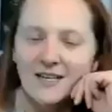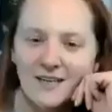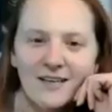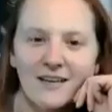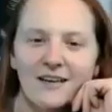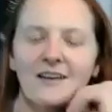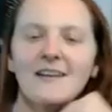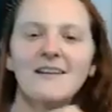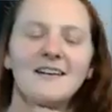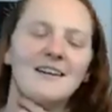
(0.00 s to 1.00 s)
know what I mean?
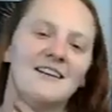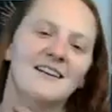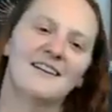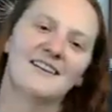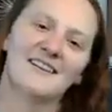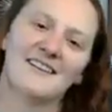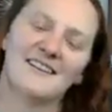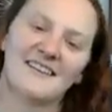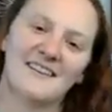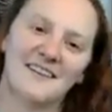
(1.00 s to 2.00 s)
Like, it's